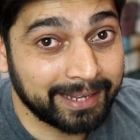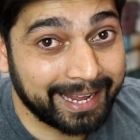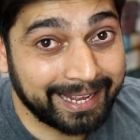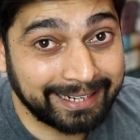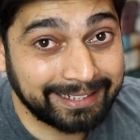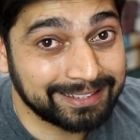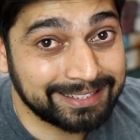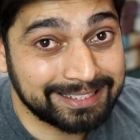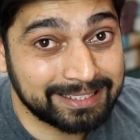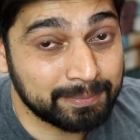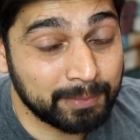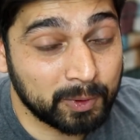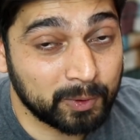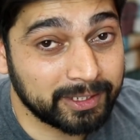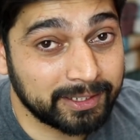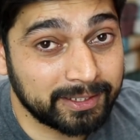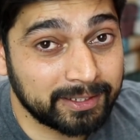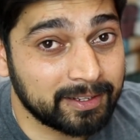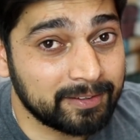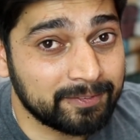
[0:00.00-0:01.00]
and it's more
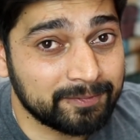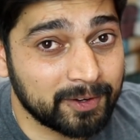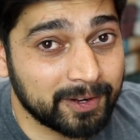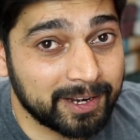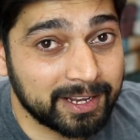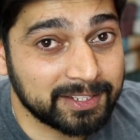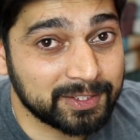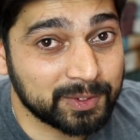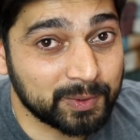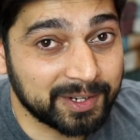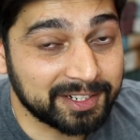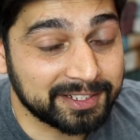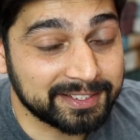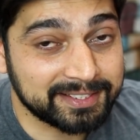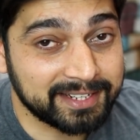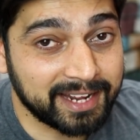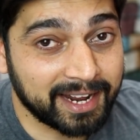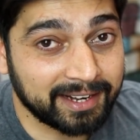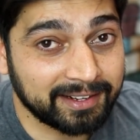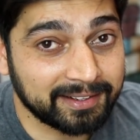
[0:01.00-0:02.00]
than enough for us to
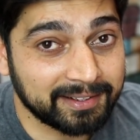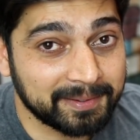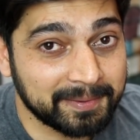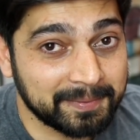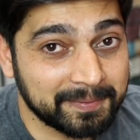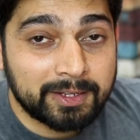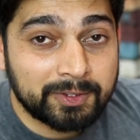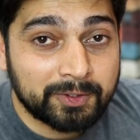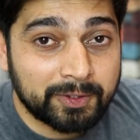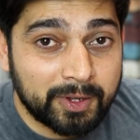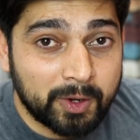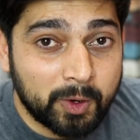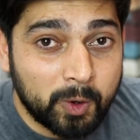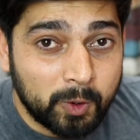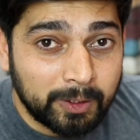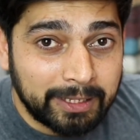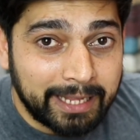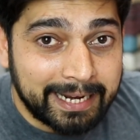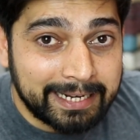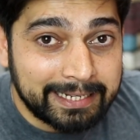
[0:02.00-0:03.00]
understand. So the
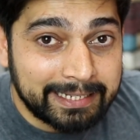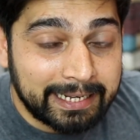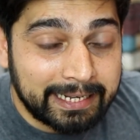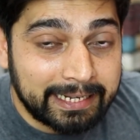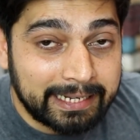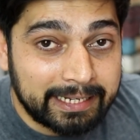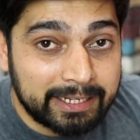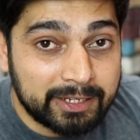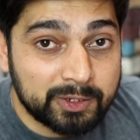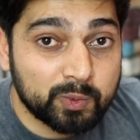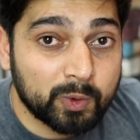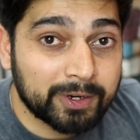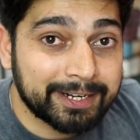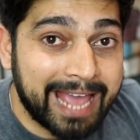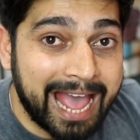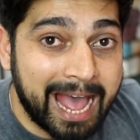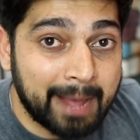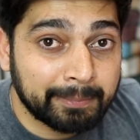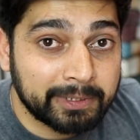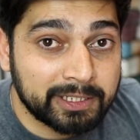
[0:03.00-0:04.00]
whole idea is what
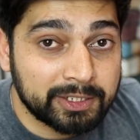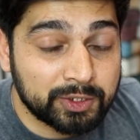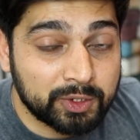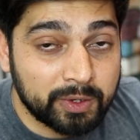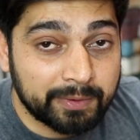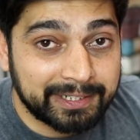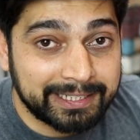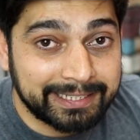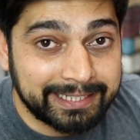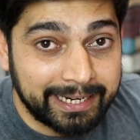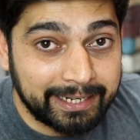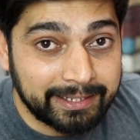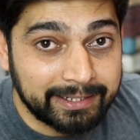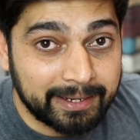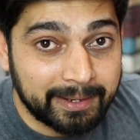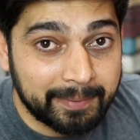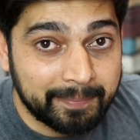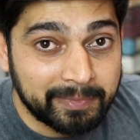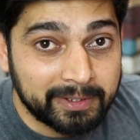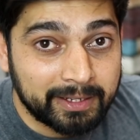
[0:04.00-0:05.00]
happens to our
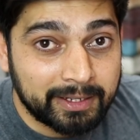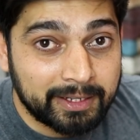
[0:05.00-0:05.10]
data.